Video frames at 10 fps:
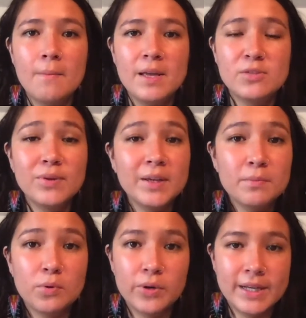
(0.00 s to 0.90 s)
It's really
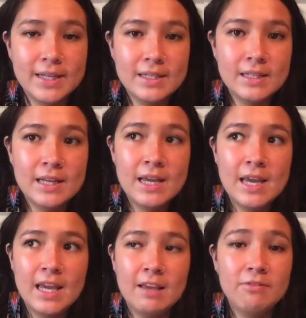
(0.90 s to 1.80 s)
important
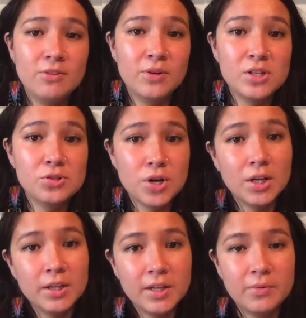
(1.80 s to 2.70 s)
if you are
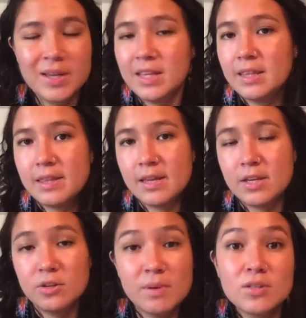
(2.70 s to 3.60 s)
struggling with
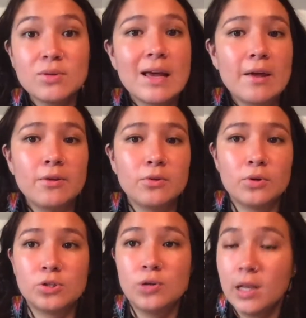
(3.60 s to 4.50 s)
your mental health or
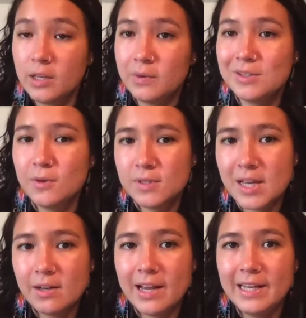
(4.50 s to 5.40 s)
struggling with
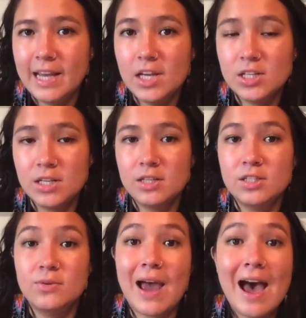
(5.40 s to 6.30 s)
suicidal ideation
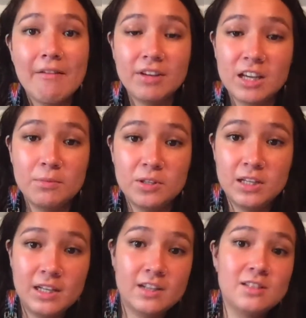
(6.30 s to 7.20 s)
to have a
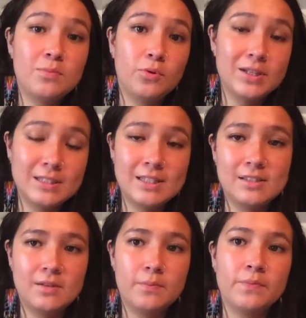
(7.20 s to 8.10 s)
community and a support
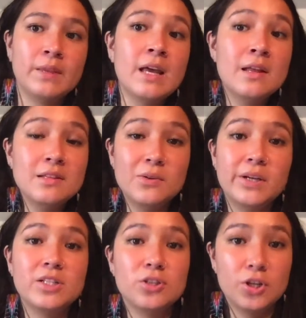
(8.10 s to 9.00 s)
system that you
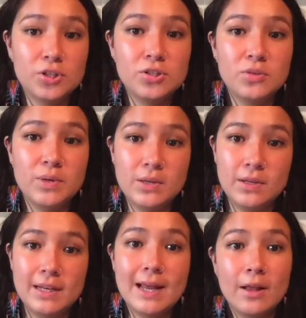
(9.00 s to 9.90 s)
can turn to when you
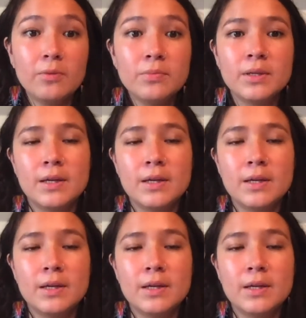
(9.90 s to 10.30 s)
need help.